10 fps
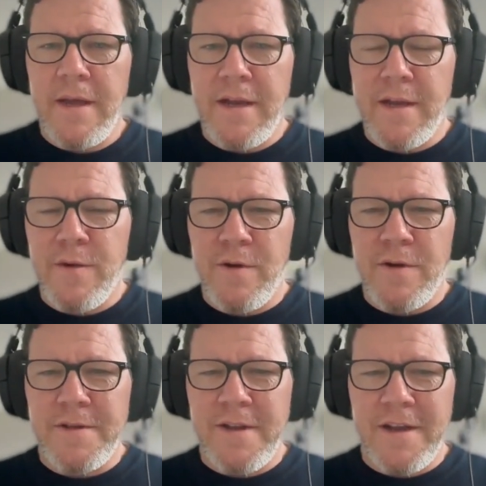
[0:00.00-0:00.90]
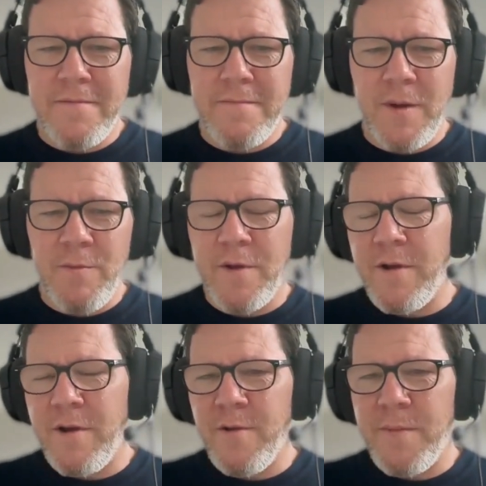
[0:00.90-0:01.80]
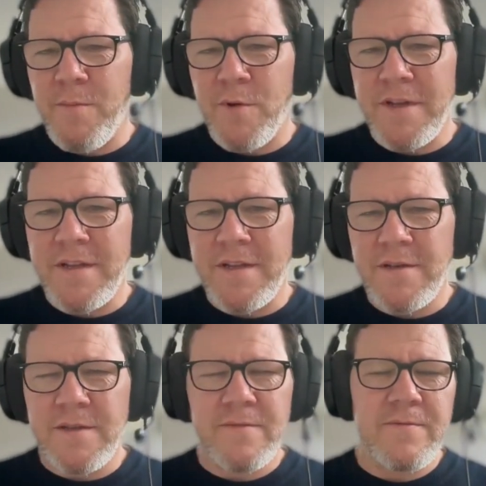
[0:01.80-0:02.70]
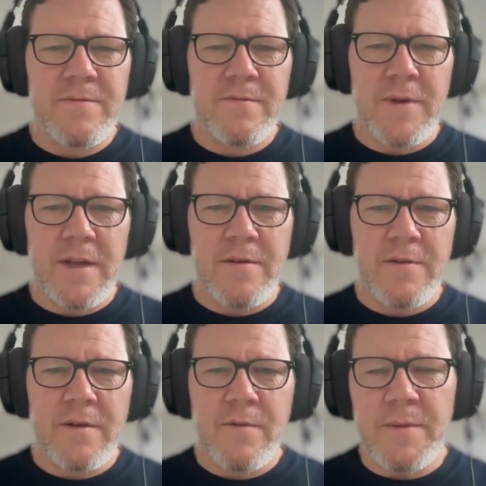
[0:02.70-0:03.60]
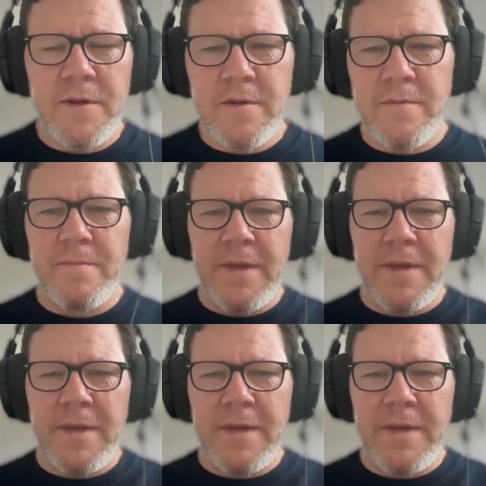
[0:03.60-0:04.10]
and here we are today. Maybe we could go a little bit more in detail of what I do in crypto.